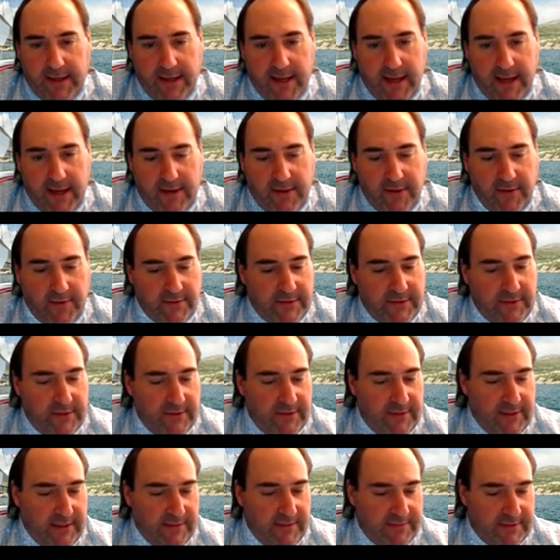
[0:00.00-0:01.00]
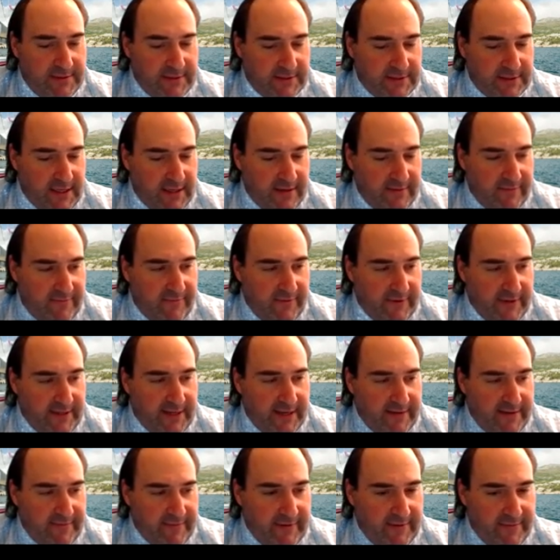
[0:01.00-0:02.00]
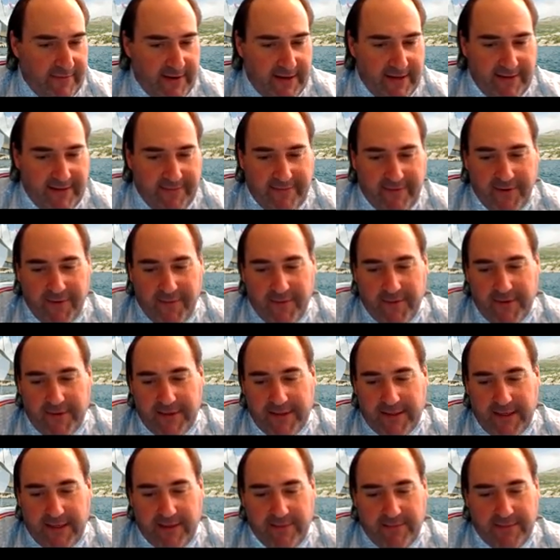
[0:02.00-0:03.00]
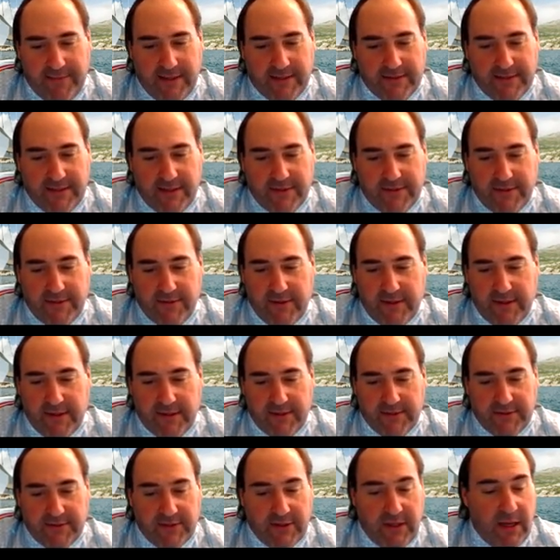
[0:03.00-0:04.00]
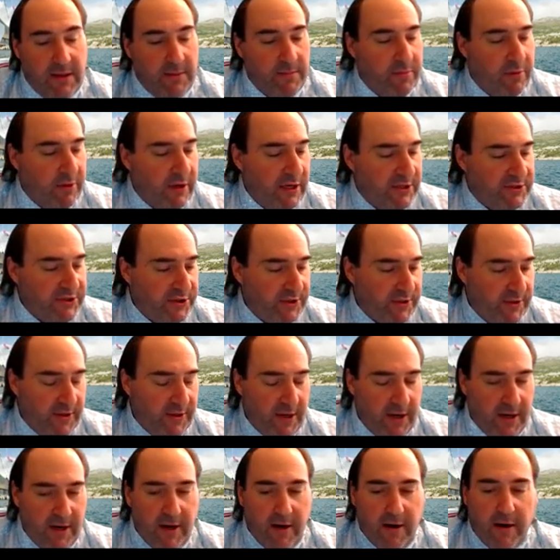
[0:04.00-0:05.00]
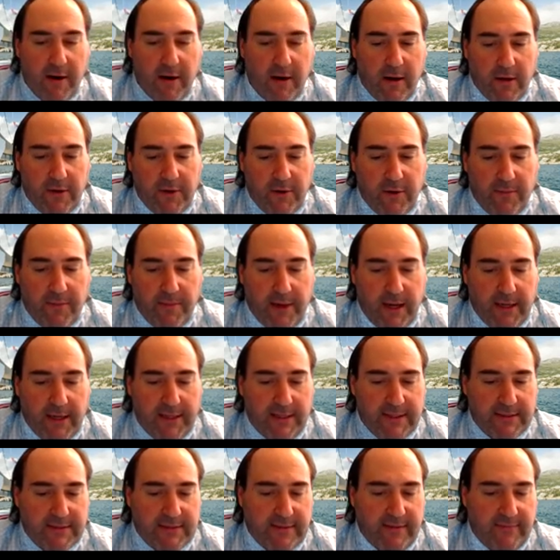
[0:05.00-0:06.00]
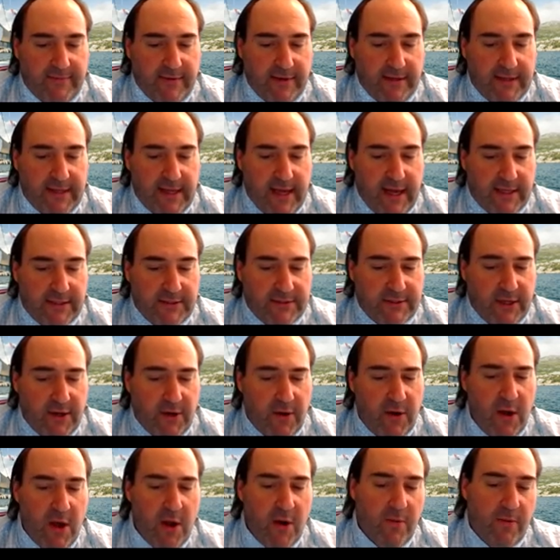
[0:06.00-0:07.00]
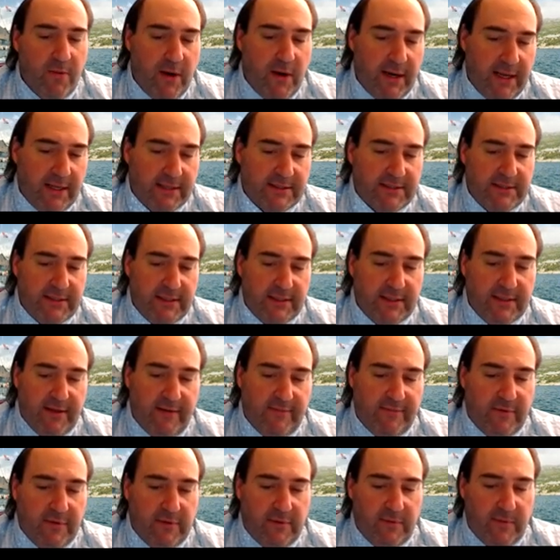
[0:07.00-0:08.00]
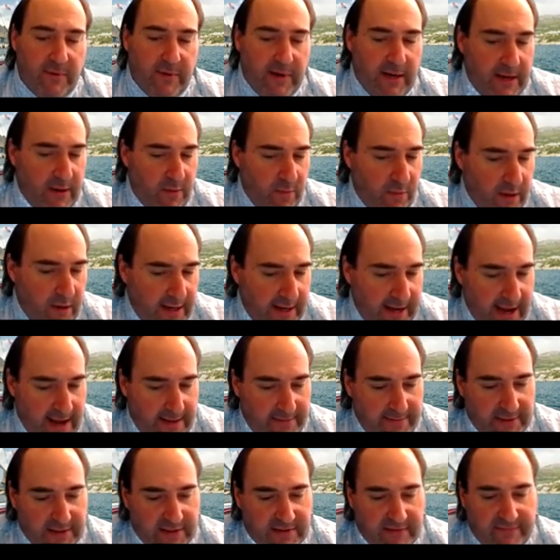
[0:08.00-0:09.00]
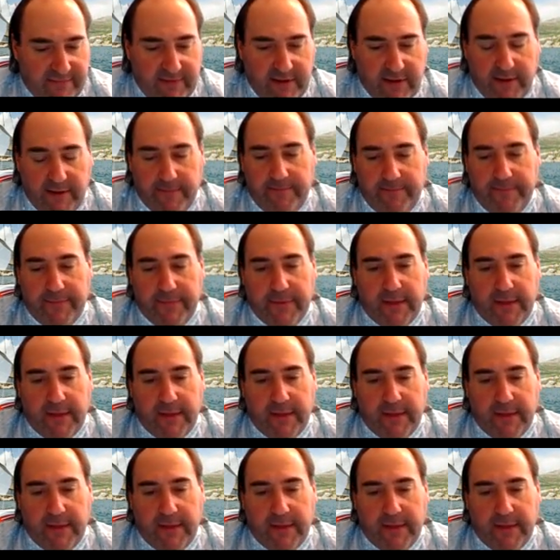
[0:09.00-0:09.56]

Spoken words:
can't go too deep, just kind of free diving, right? If you go really deep, that's not so good. There's a lot of pressure on your body and stuff like that. So right at sea level, we're at 1 atmosphere.